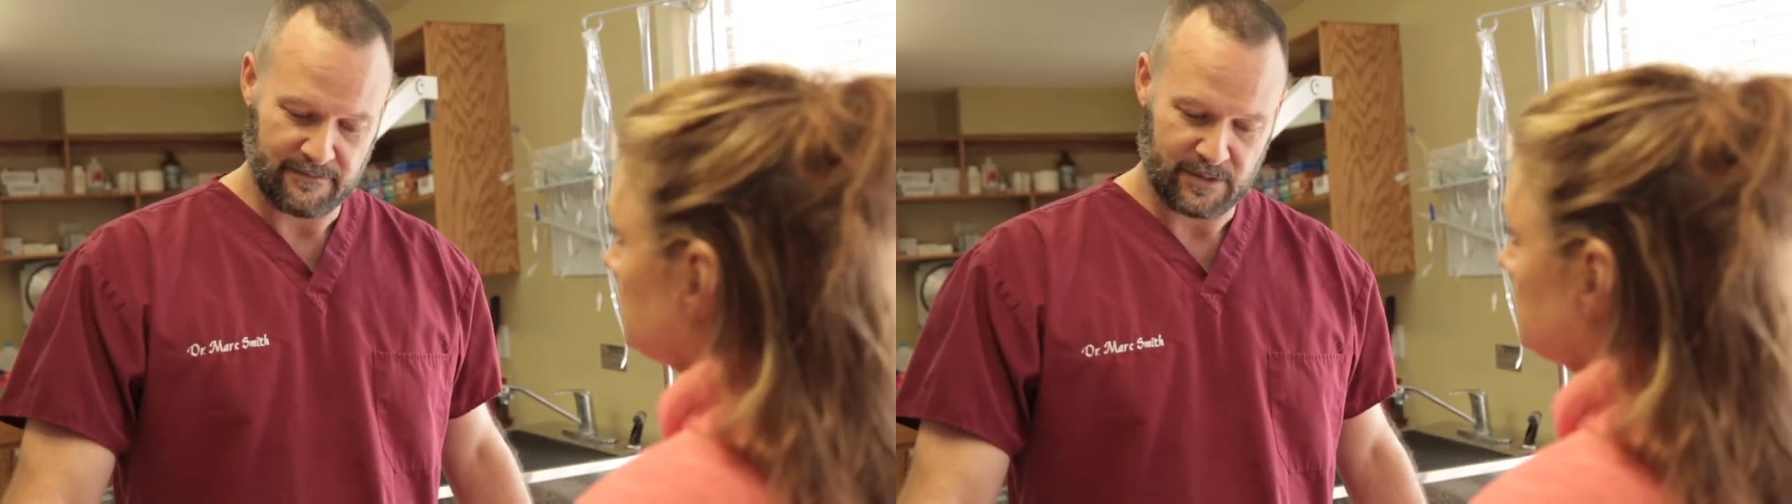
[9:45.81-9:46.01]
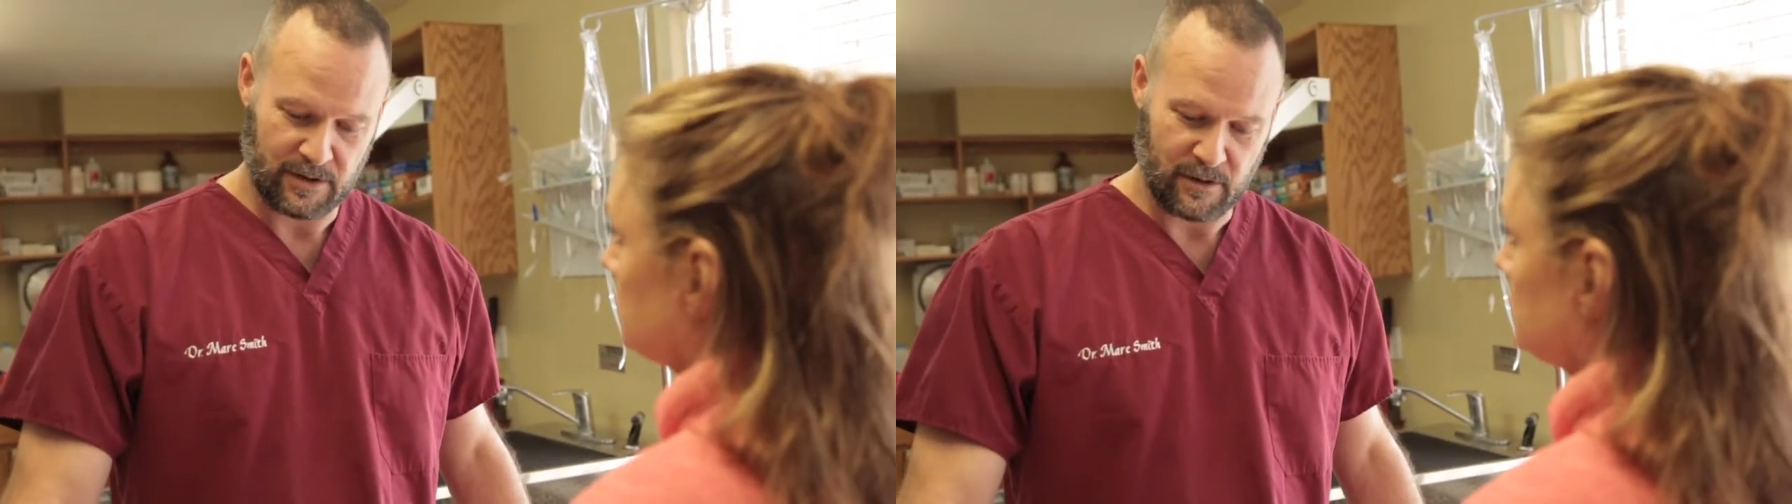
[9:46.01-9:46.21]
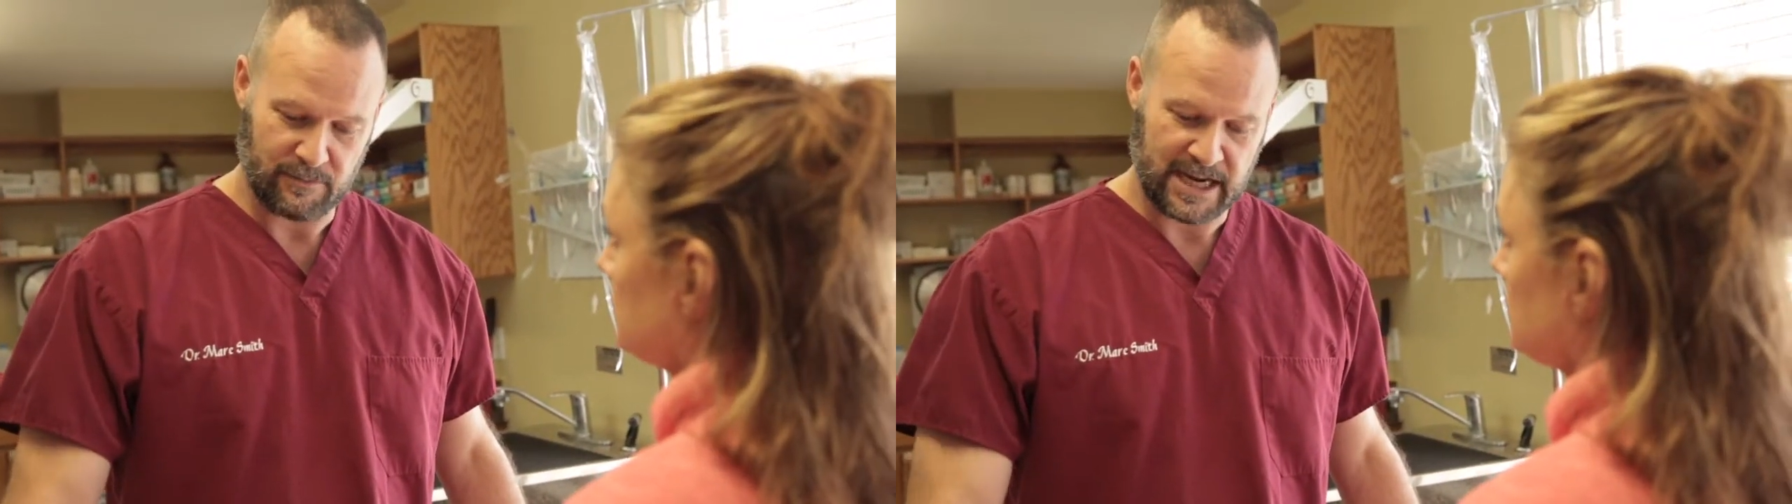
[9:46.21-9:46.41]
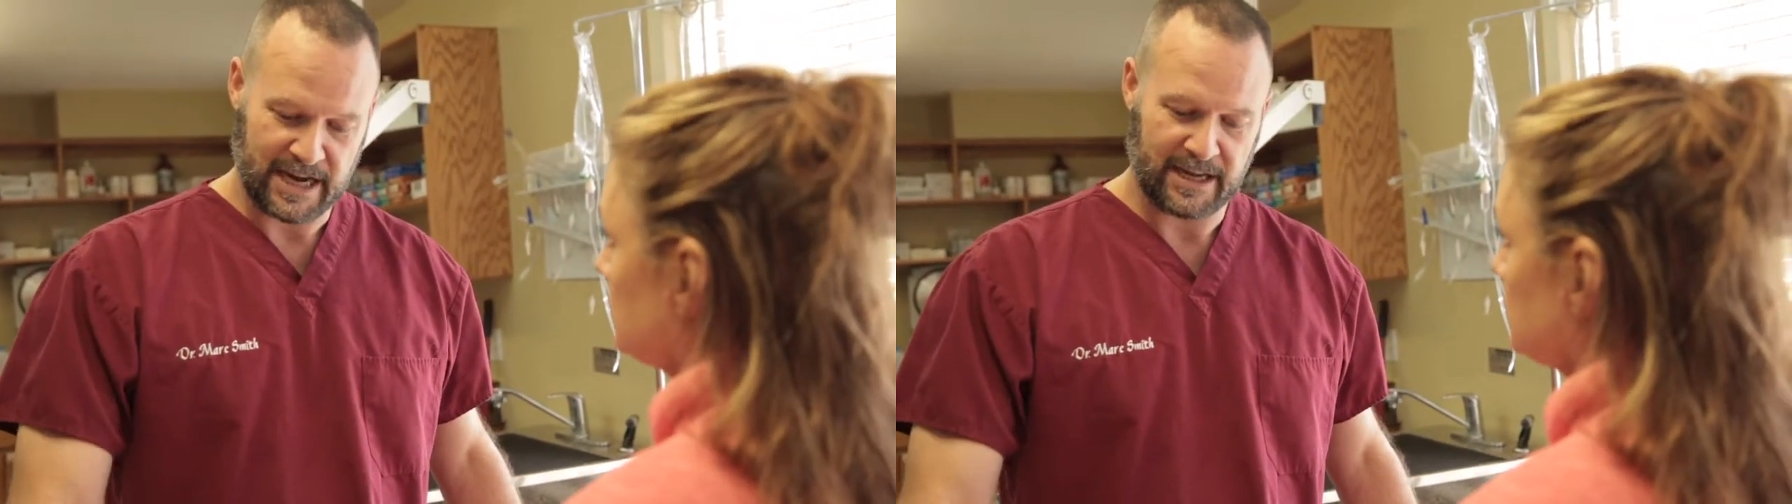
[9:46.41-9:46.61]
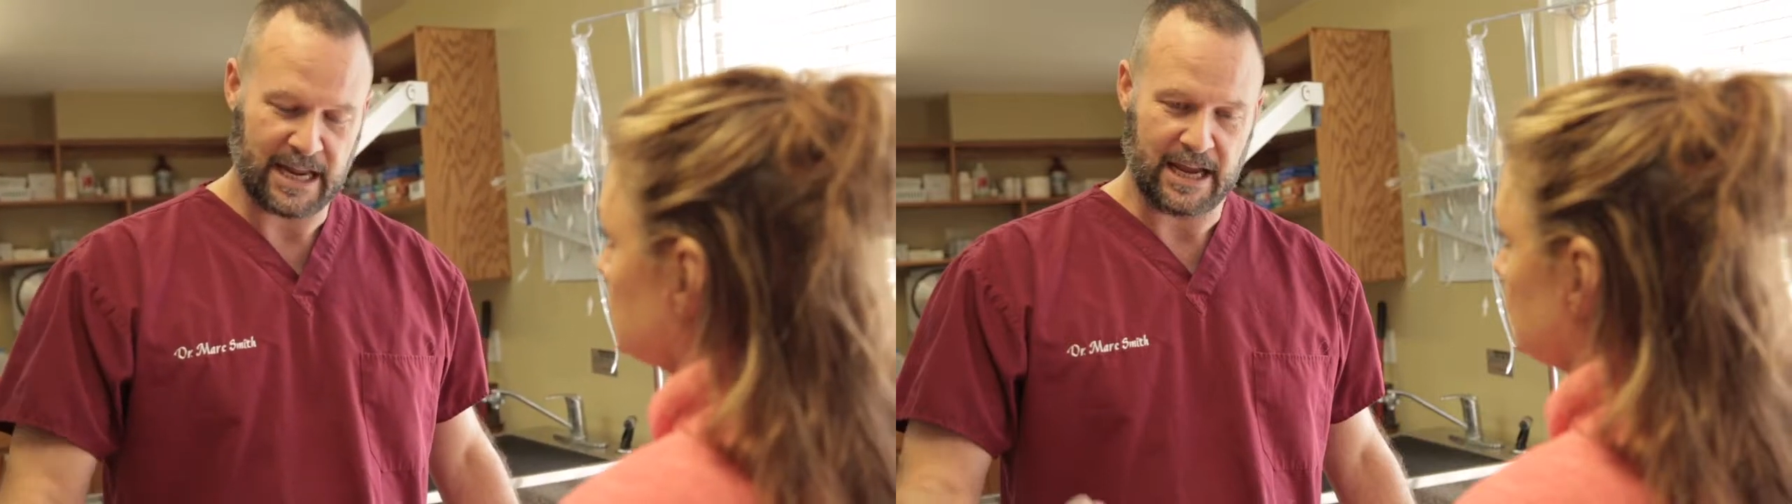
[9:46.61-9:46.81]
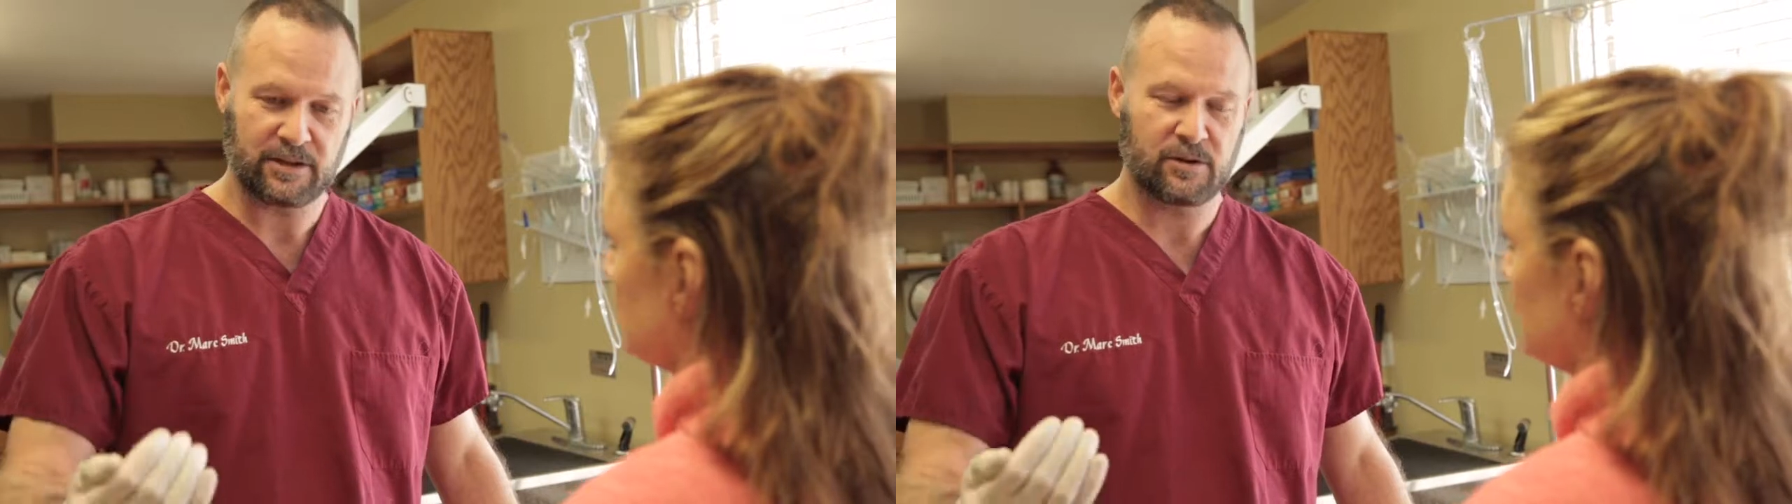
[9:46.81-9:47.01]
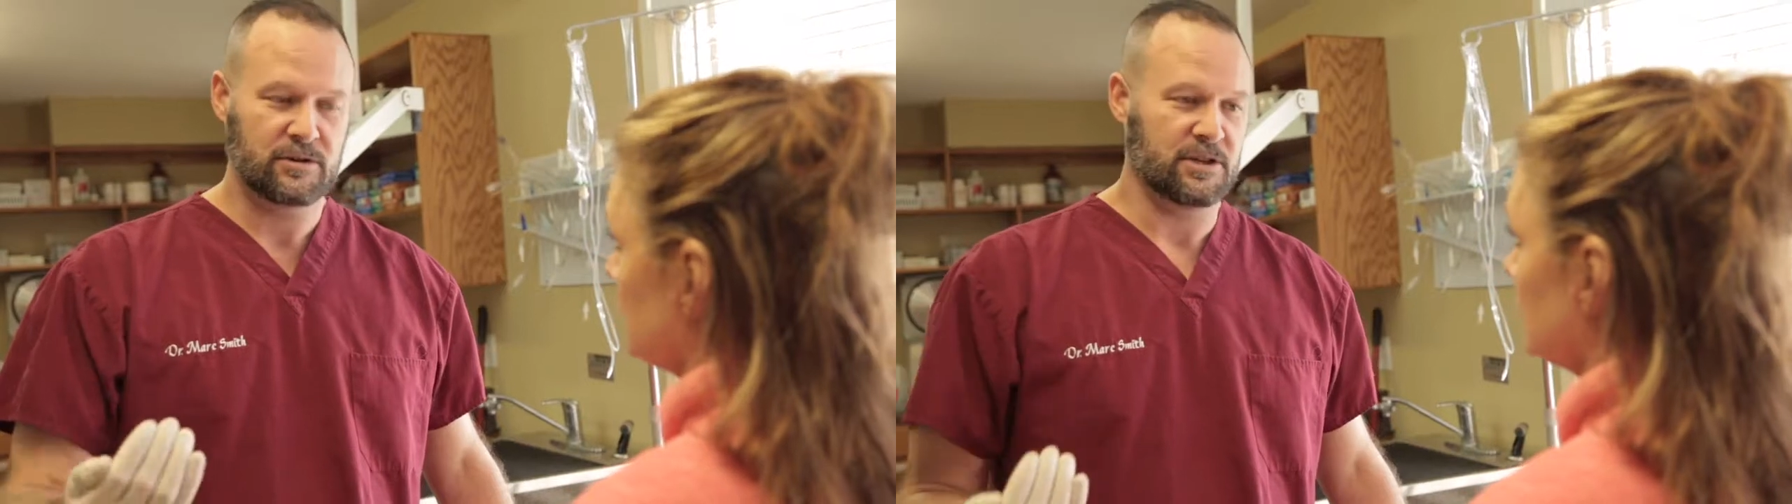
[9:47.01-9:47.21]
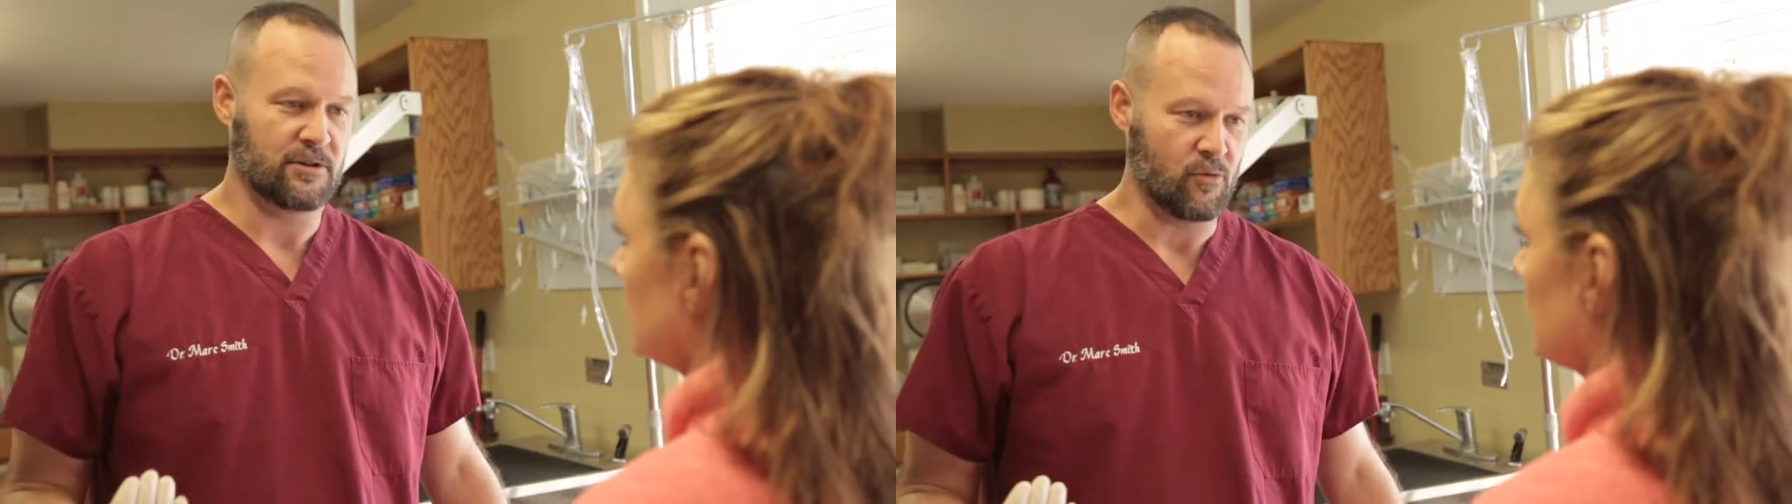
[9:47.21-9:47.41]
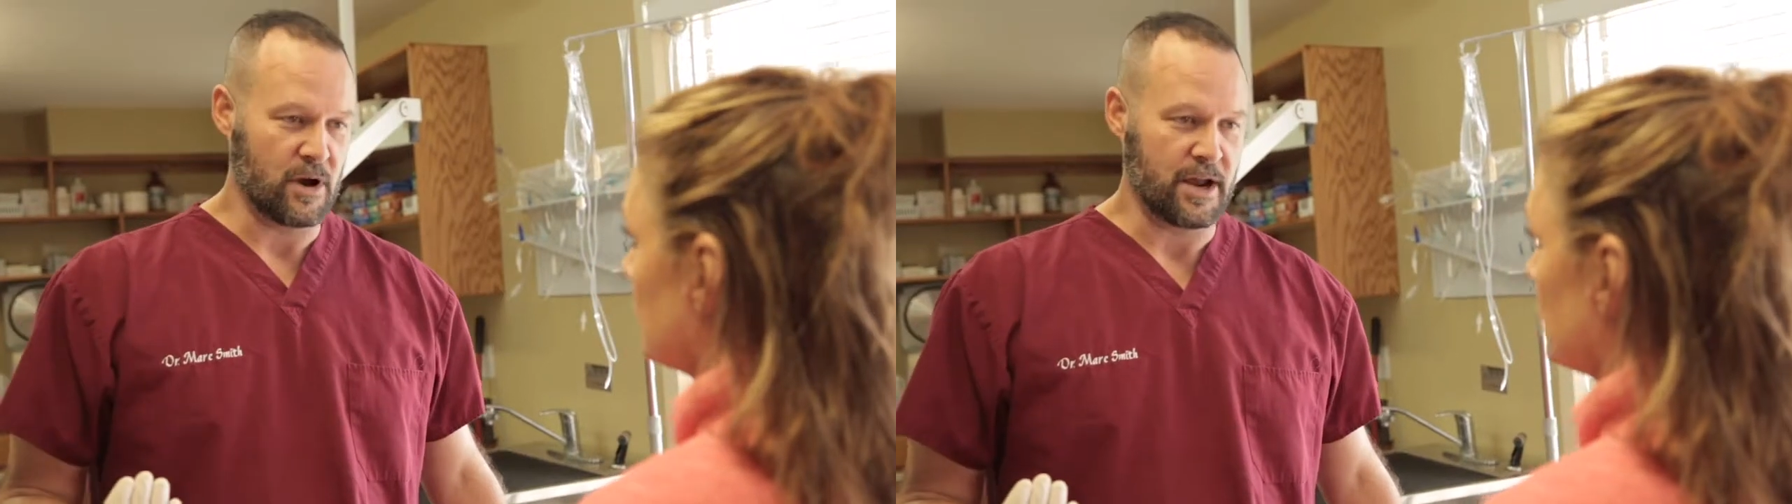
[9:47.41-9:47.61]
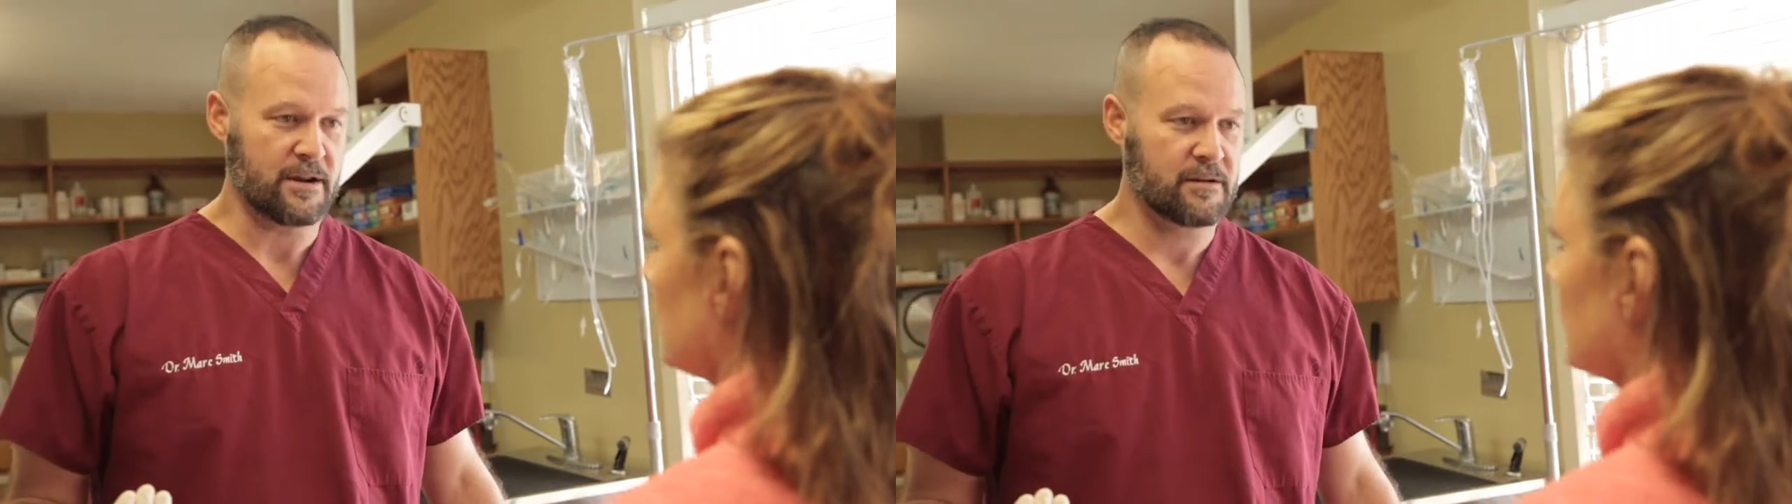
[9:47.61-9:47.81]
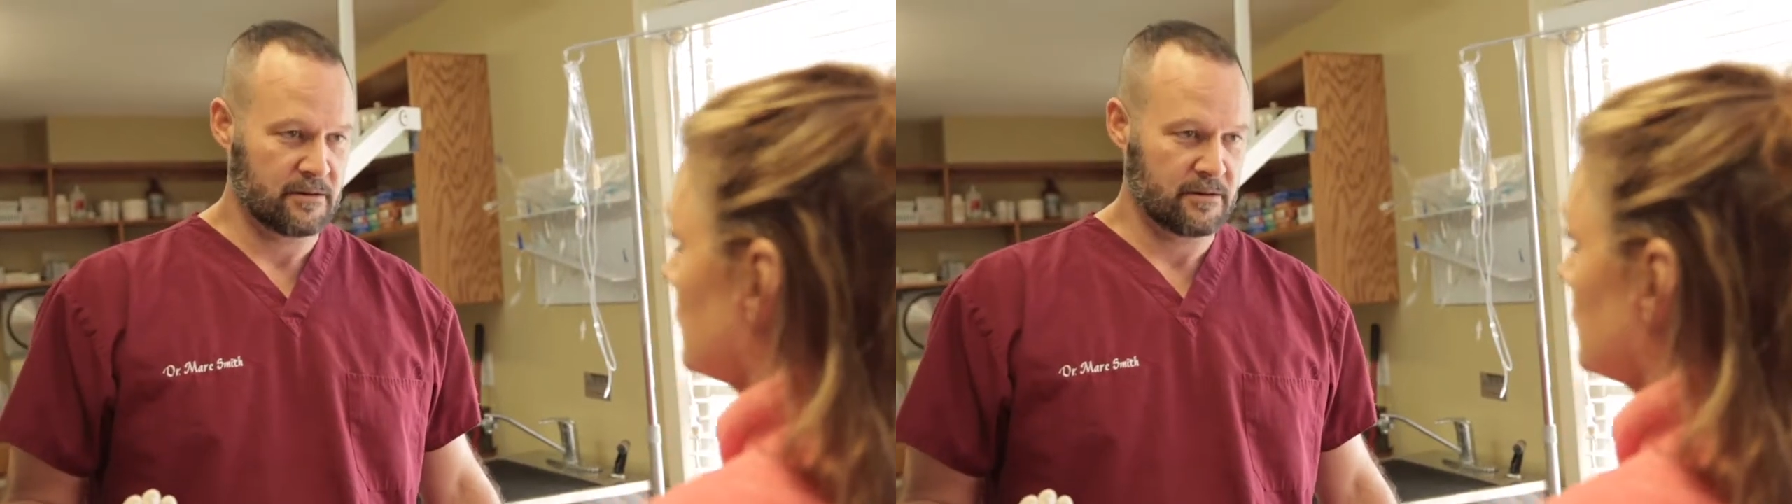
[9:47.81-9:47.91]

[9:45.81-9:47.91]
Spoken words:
you know, taking the estrogen away